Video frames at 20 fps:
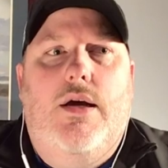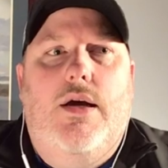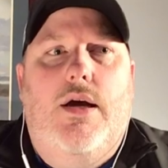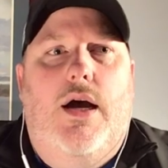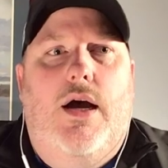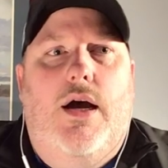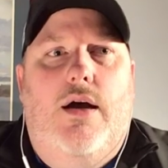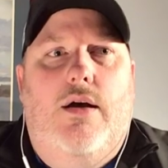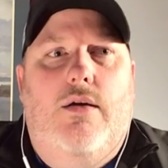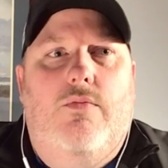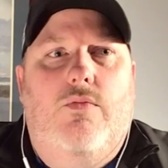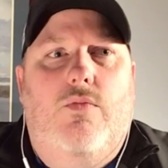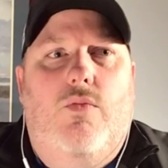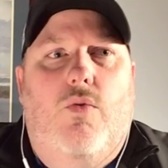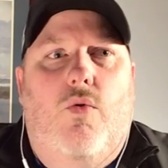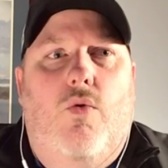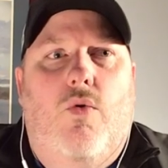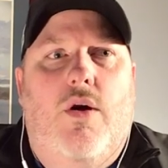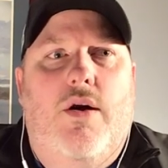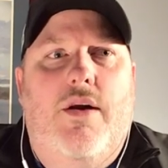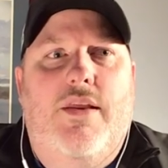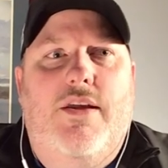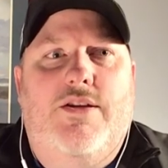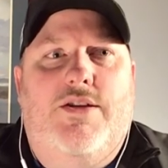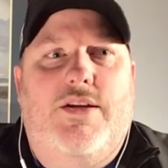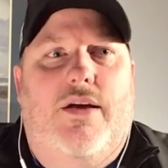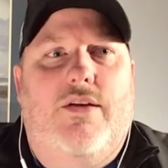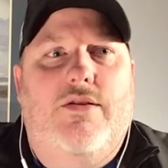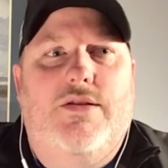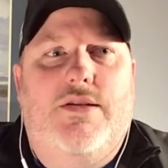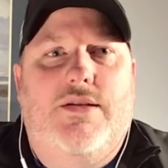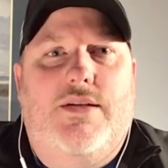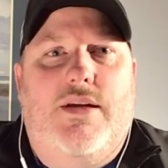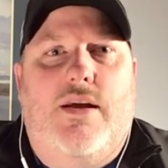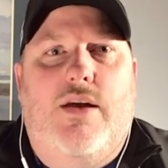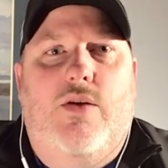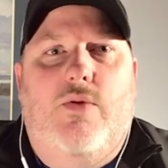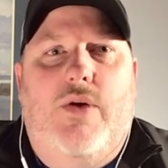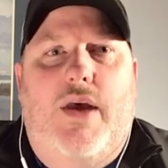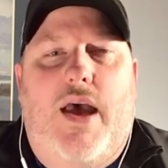One of the challenges I
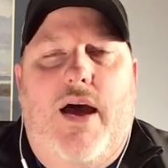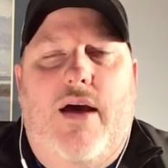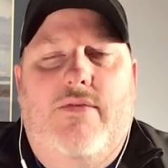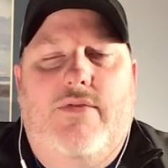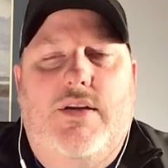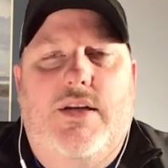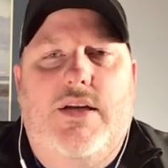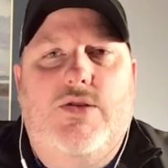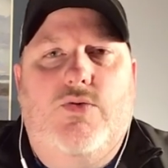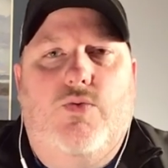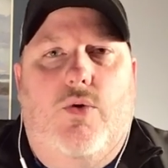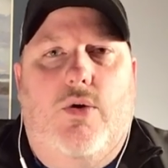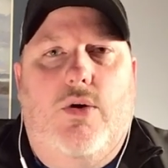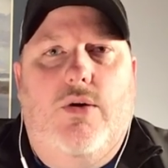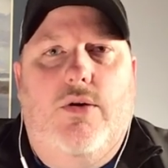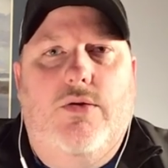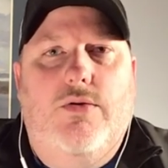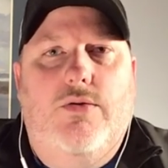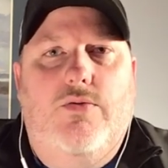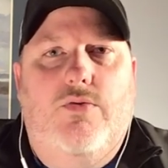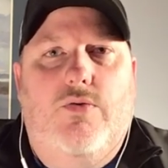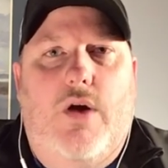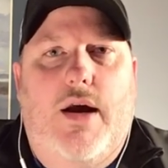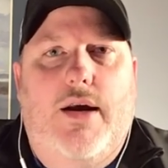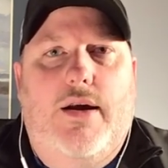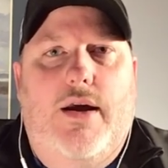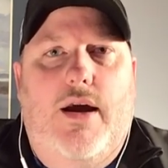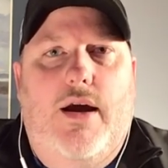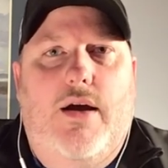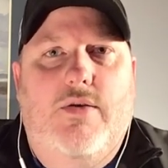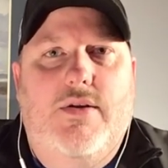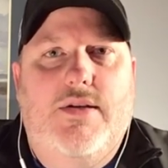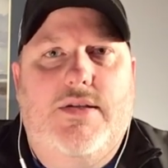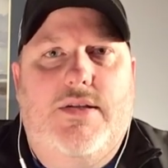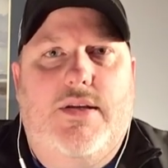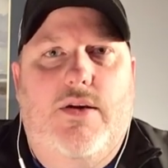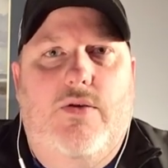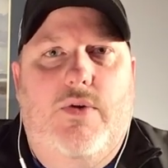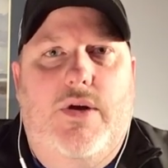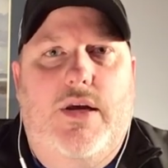think we have in this world right now
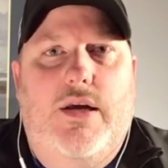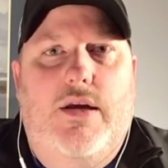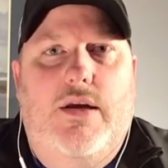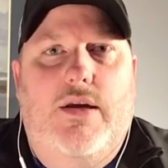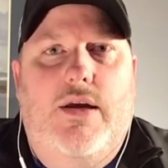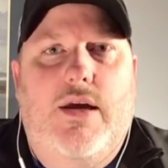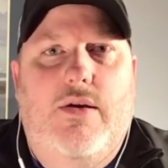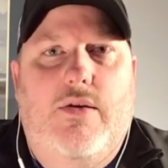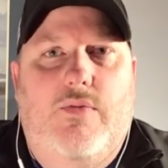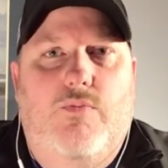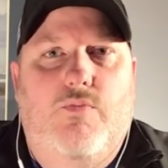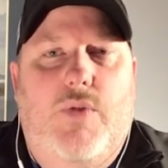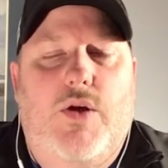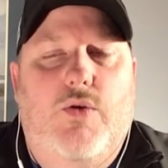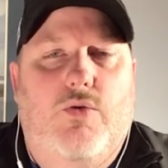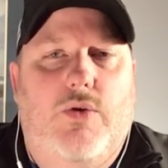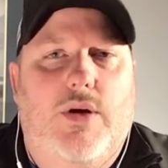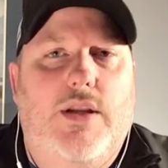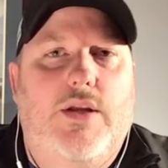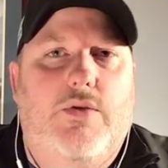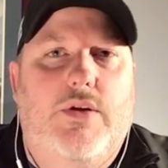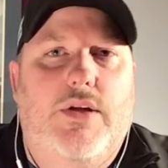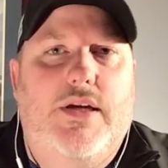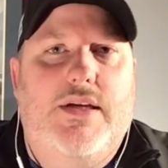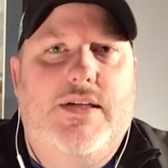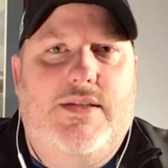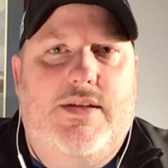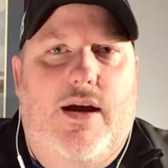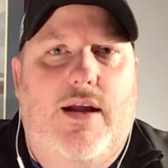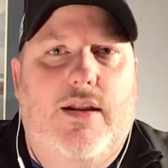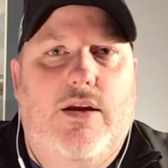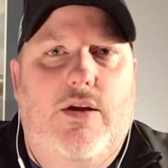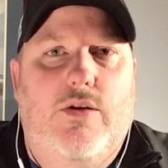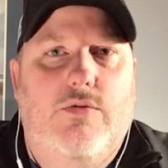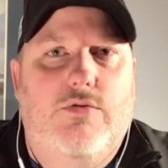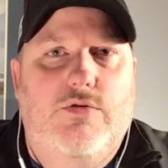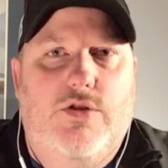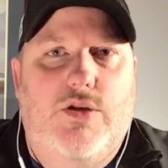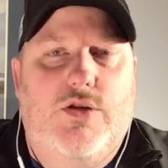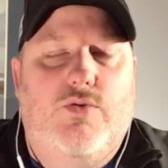is that we can be really, really siloed
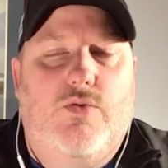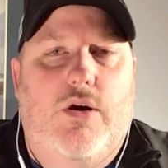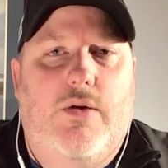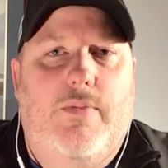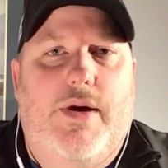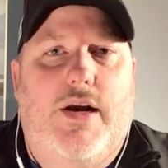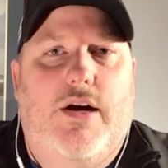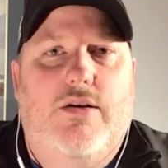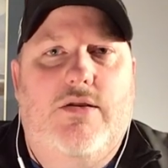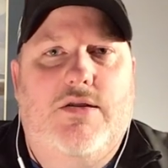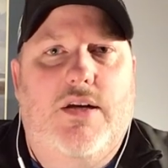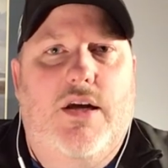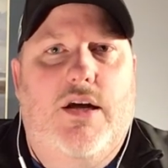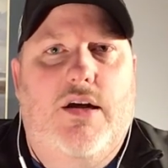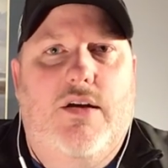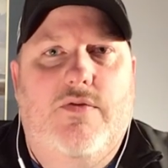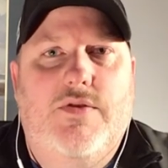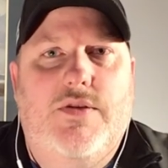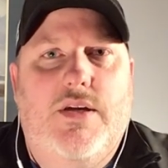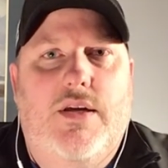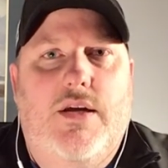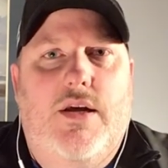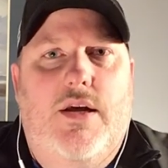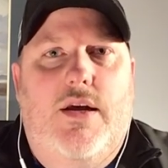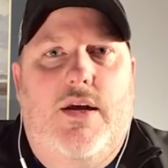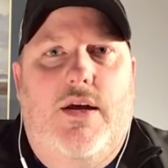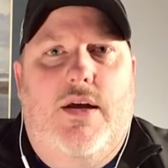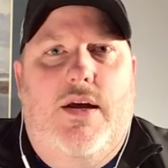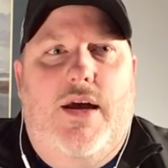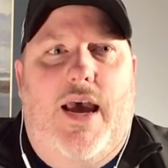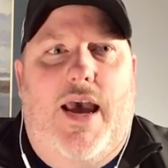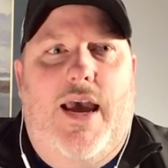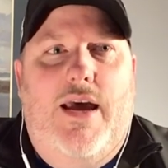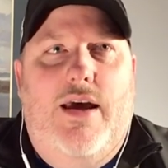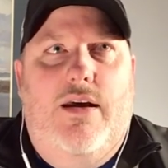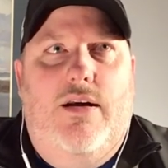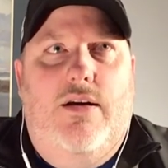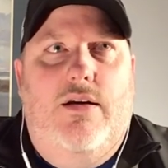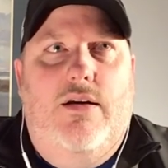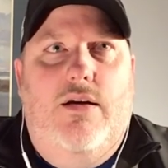and just worried about ourselves.
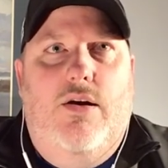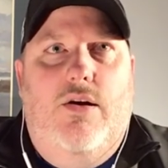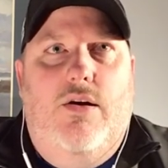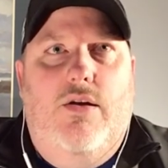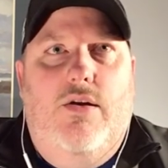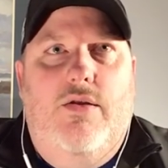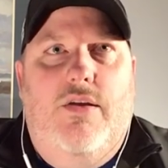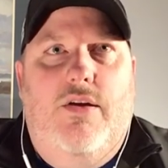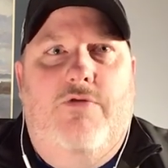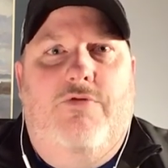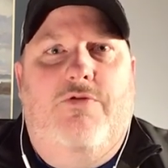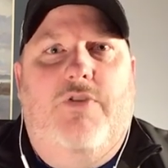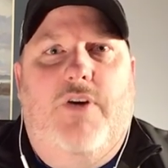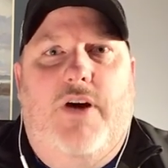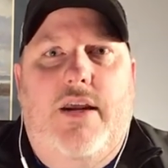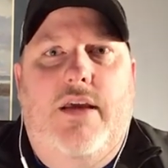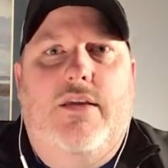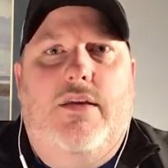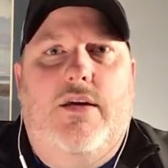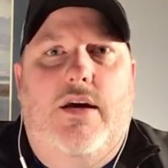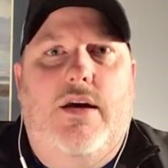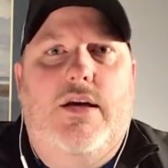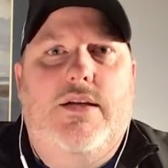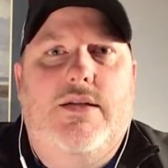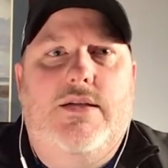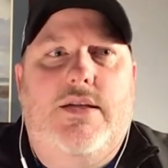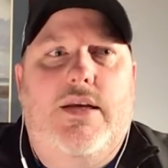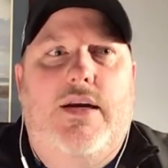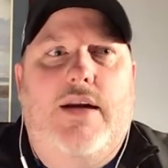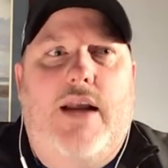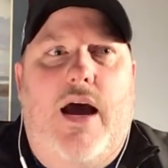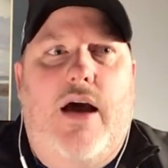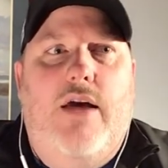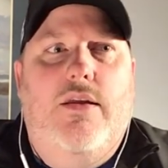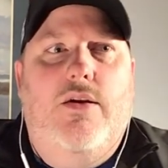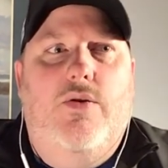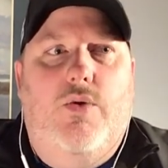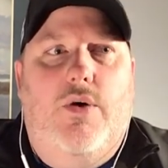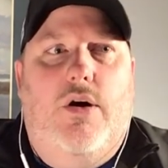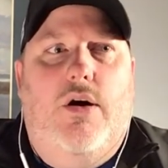And the funny thing is that now
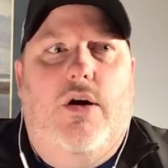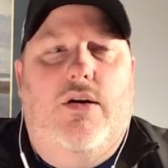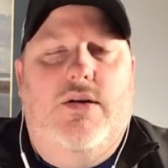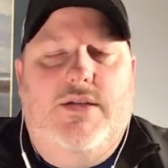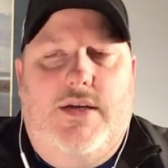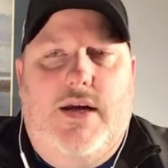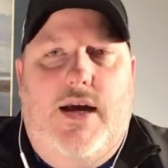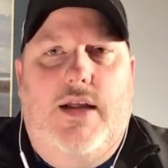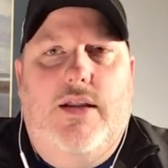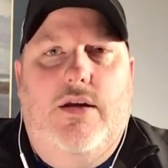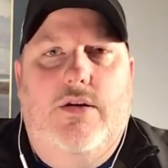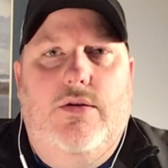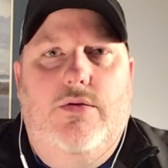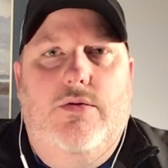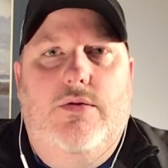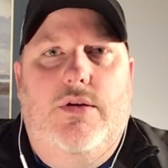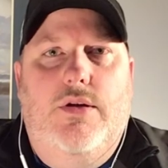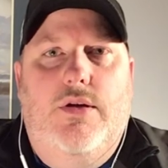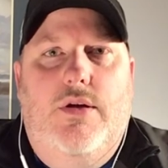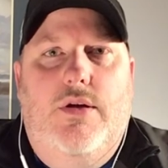that we're all siloed,